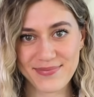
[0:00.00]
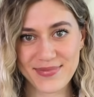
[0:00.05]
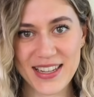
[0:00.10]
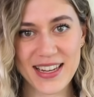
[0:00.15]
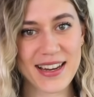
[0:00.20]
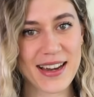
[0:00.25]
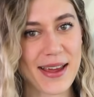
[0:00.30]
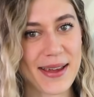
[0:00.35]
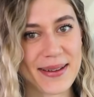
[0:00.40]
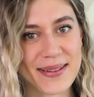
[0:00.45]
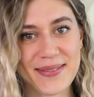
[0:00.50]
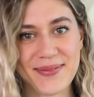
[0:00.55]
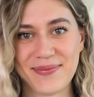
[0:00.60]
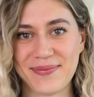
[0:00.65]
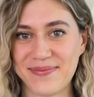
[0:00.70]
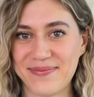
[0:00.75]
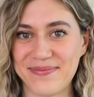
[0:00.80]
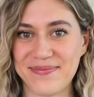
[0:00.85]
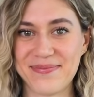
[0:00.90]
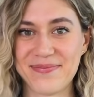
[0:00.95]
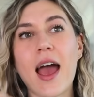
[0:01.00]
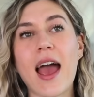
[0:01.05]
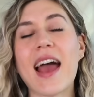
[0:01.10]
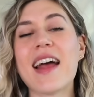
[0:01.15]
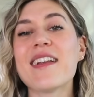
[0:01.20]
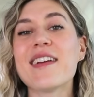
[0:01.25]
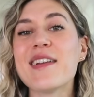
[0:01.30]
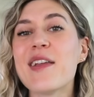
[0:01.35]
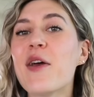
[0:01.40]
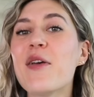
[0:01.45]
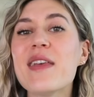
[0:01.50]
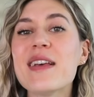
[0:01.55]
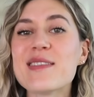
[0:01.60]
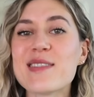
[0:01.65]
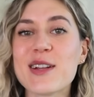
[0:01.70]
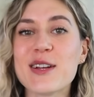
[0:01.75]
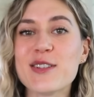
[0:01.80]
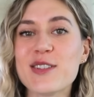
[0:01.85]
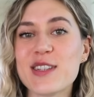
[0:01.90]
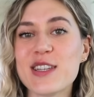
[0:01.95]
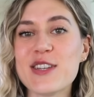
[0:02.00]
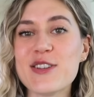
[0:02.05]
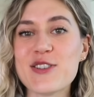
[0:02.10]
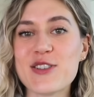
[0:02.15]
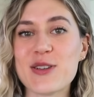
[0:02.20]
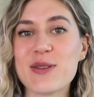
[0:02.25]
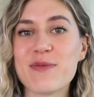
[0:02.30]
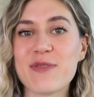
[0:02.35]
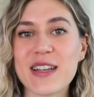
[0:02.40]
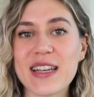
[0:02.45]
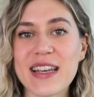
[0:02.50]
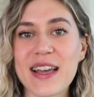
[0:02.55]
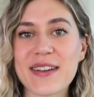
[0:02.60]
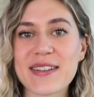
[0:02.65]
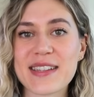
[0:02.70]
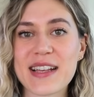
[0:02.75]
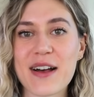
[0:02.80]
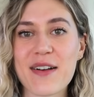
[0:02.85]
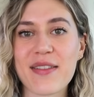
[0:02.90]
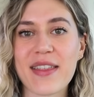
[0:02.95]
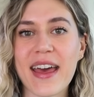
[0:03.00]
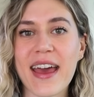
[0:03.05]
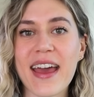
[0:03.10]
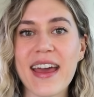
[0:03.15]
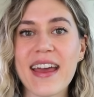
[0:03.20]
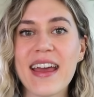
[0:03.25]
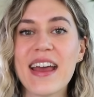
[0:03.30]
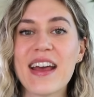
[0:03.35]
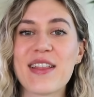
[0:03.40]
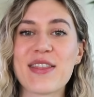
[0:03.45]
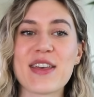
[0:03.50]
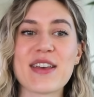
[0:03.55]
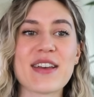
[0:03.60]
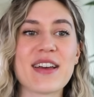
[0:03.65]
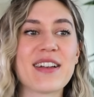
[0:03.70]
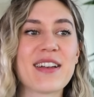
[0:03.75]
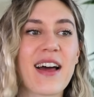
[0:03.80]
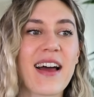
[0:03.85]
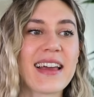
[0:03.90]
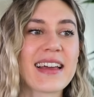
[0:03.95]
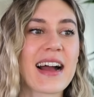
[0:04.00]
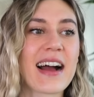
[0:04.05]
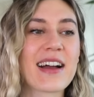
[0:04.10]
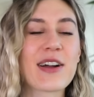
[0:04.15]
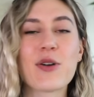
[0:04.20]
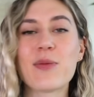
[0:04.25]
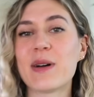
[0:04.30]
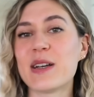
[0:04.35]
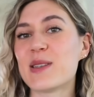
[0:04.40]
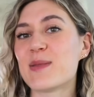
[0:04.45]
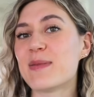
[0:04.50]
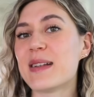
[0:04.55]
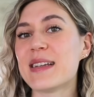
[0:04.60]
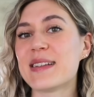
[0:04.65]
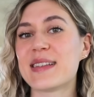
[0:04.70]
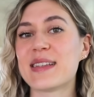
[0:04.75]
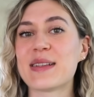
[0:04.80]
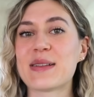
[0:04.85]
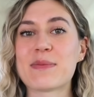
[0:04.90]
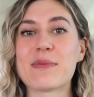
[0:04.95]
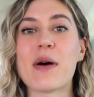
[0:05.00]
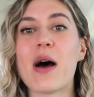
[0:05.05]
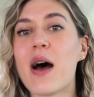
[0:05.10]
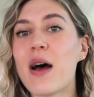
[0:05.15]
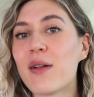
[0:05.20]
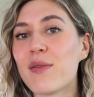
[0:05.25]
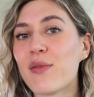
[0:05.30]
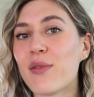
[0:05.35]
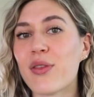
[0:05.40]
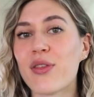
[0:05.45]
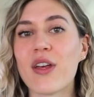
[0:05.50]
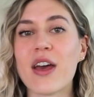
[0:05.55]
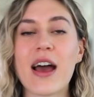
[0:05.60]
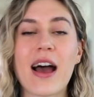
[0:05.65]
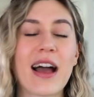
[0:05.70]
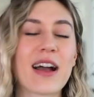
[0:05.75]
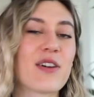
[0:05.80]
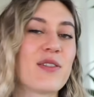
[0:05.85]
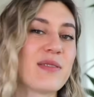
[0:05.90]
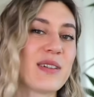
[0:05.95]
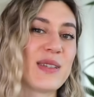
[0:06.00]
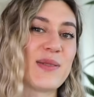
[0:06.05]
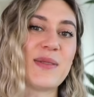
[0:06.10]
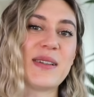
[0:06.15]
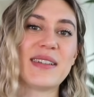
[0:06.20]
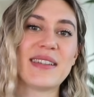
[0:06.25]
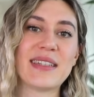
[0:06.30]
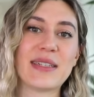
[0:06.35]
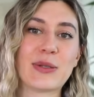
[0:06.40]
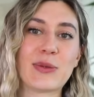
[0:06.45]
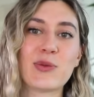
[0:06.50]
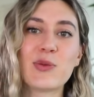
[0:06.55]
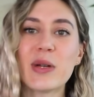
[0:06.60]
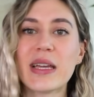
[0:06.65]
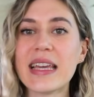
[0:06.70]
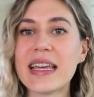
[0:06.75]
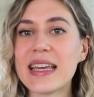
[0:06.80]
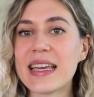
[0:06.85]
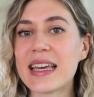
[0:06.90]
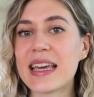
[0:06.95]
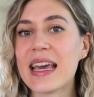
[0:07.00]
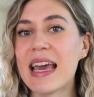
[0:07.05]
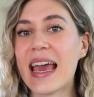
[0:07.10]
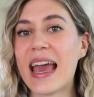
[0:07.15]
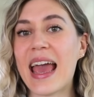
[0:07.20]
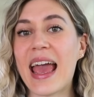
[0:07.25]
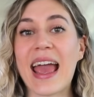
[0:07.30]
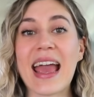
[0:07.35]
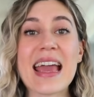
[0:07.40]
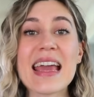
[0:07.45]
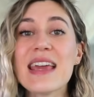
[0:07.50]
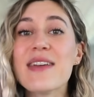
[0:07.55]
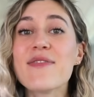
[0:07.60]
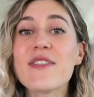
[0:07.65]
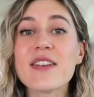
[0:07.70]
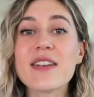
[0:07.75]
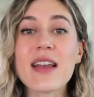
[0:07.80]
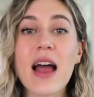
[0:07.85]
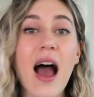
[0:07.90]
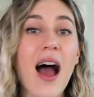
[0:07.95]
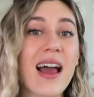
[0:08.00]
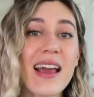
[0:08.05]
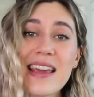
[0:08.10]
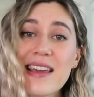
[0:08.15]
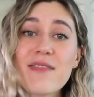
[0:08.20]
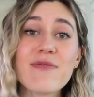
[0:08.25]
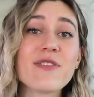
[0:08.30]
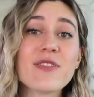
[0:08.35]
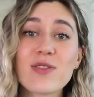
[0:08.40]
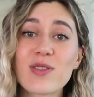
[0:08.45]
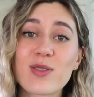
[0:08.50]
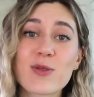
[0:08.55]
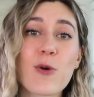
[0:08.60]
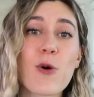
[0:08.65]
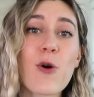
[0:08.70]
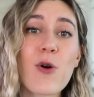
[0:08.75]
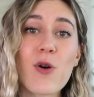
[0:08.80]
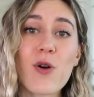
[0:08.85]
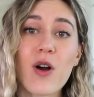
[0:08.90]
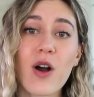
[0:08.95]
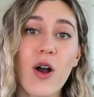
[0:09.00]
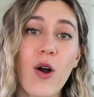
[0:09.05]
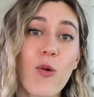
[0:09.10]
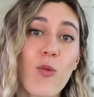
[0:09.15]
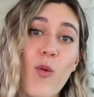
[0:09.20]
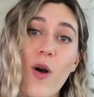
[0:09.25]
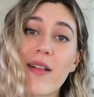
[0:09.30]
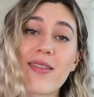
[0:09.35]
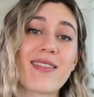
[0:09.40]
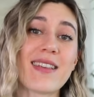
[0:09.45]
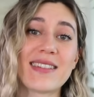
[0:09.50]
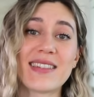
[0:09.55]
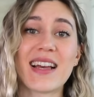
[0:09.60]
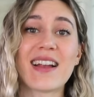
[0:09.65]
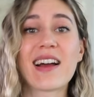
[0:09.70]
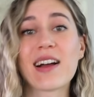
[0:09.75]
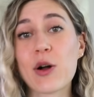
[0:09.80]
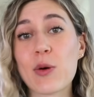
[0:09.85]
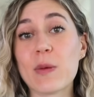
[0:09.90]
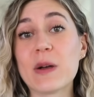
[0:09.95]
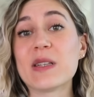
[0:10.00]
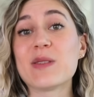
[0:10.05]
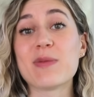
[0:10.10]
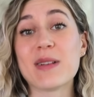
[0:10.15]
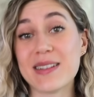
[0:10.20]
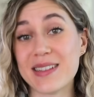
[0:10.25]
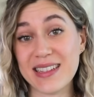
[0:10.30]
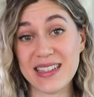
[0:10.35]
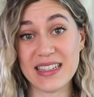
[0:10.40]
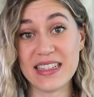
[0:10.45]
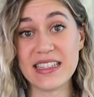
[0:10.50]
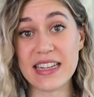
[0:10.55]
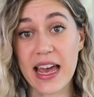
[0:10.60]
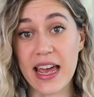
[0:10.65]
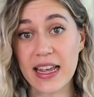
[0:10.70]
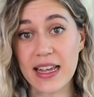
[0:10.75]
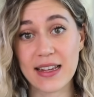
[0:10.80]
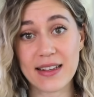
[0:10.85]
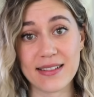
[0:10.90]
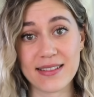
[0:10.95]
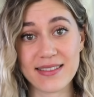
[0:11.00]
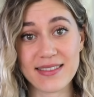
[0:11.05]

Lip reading: You know? And I know there's loads of YouTube videos out there that are like, I got my splits in the month, I got my splits in a week. I even saw one that said I got my splits in a day.